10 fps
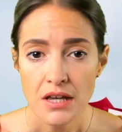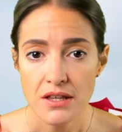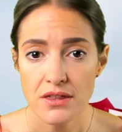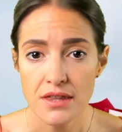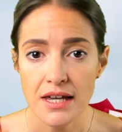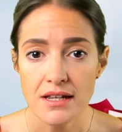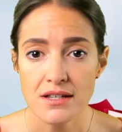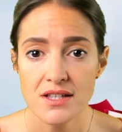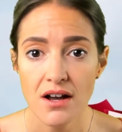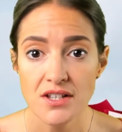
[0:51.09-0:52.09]
The
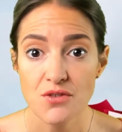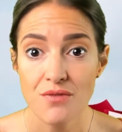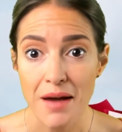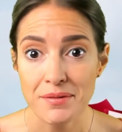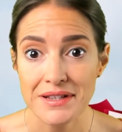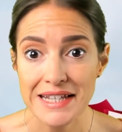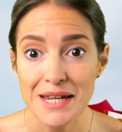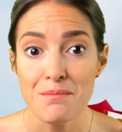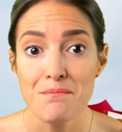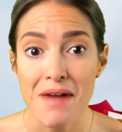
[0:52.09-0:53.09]
things got
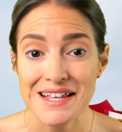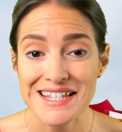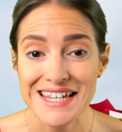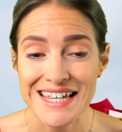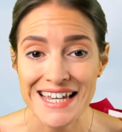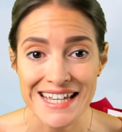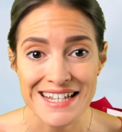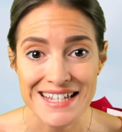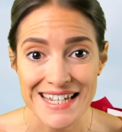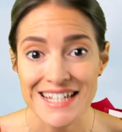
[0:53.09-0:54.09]
rapidly messy
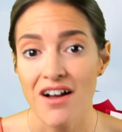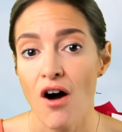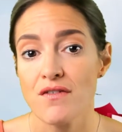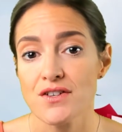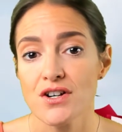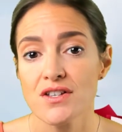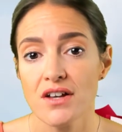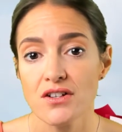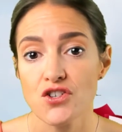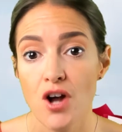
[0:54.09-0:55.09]
indeed after
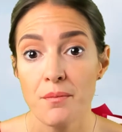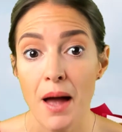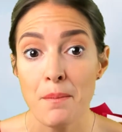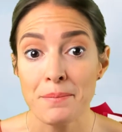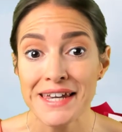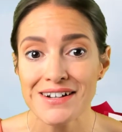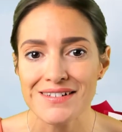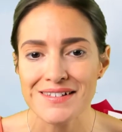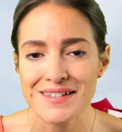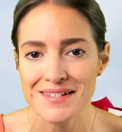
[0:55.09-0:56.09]
Donald Trump
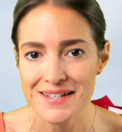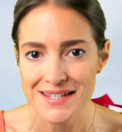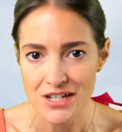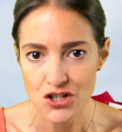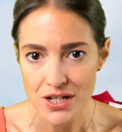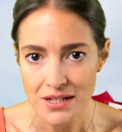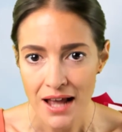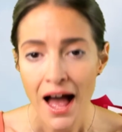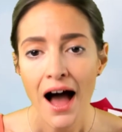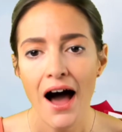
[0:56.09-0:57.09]
appealed the decision,
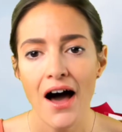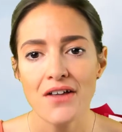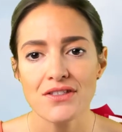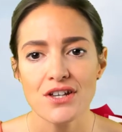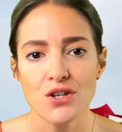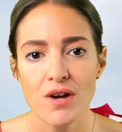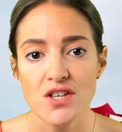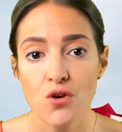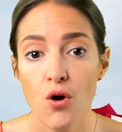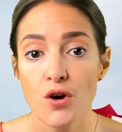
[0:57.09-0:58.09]
and the US
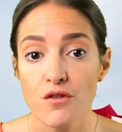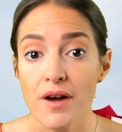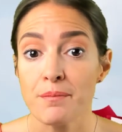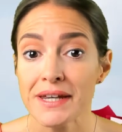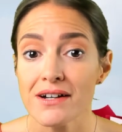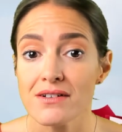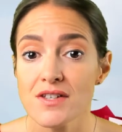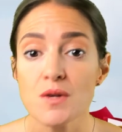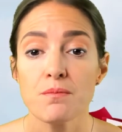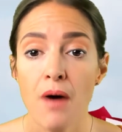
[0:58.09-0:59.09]
Court of
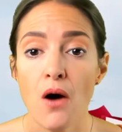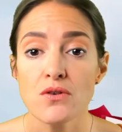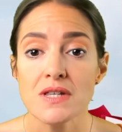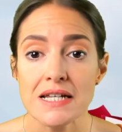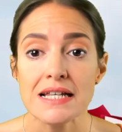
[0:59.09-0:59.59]
Appeals posed a